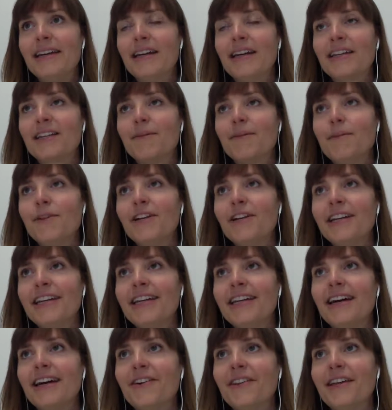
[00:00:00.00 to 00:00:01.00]
a
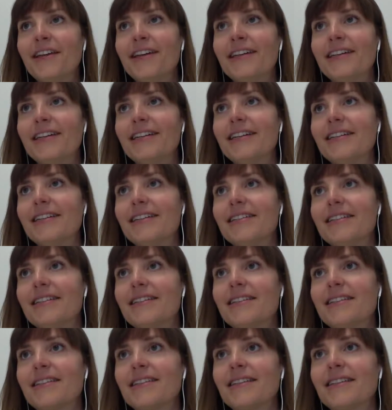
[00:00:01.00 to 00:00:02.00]
community now that
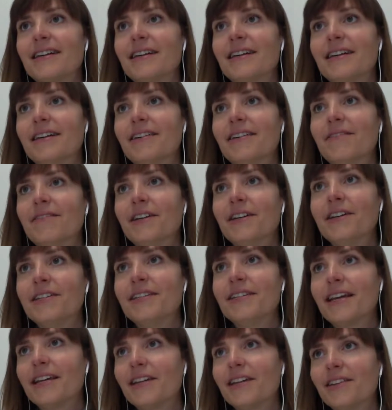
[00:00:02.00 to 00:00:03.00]
is very
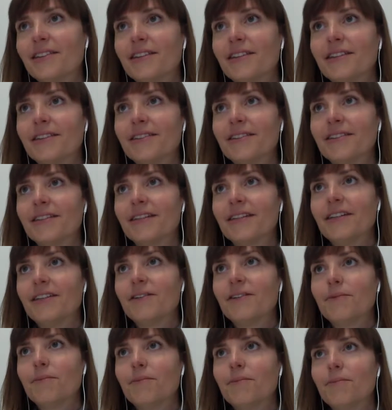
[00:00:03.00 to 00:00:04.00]
secular,
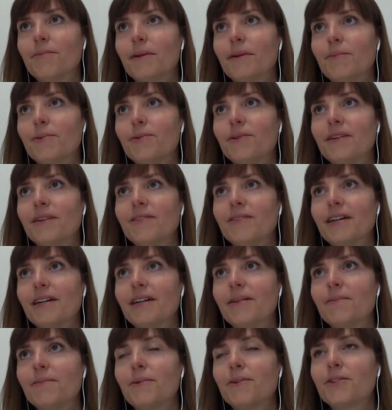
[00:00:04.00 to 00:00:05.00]
people who have a
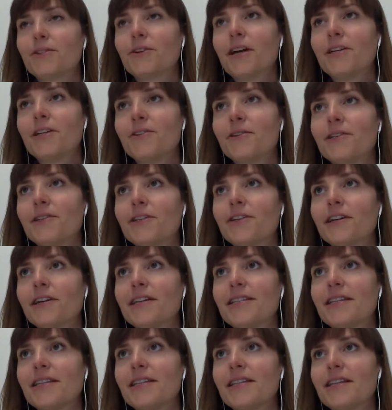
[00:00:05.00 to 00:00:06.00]
lot of postgraduate
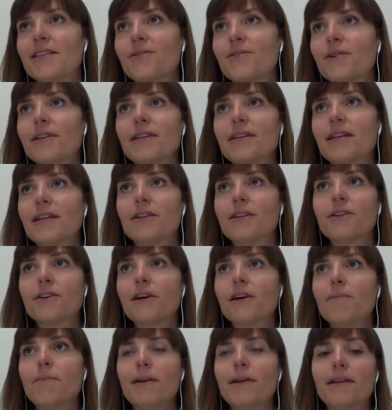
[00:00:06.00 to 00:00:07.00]
degrees and that sort of didn't
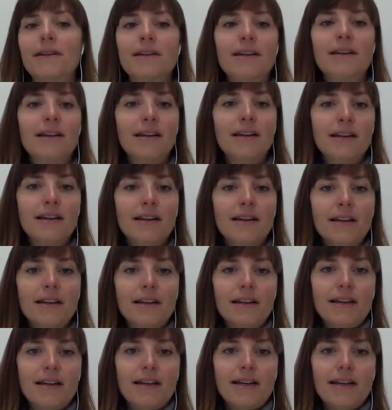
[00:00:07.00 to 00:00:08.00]
grow up in
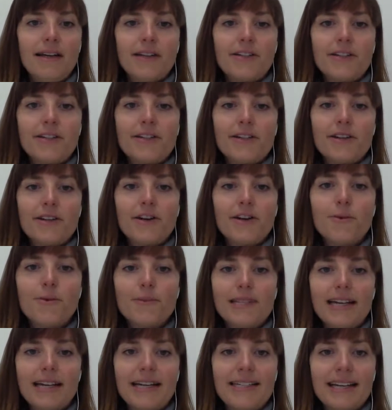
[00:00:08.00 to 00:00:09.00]
Christian
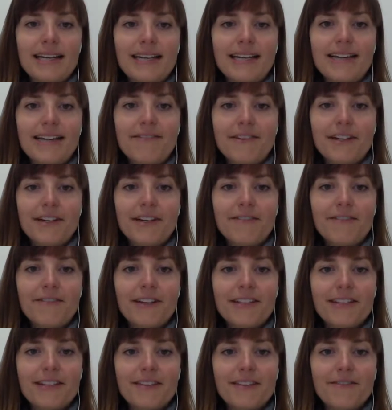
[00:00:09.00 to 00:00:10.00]
homes. And I tend to get very
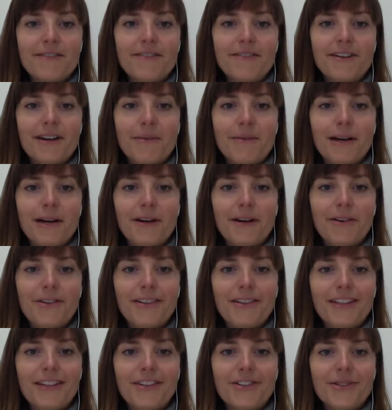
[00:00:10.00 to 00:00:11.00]
defensive
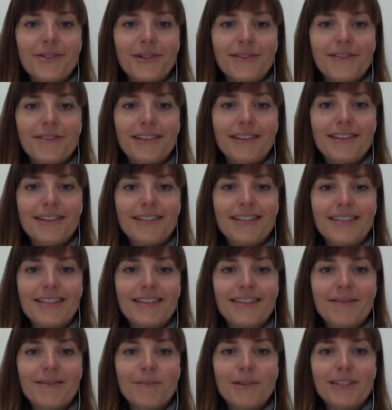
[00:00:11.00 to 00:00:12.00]
about, sort of
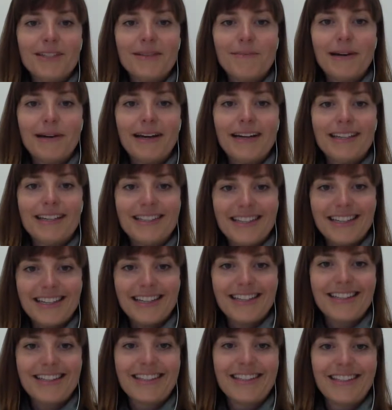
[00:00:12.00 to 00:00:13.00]
these implicit
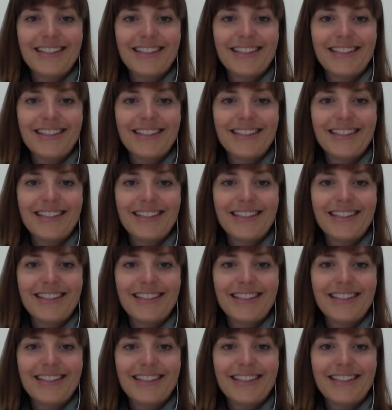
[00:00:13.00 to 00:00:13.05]
biases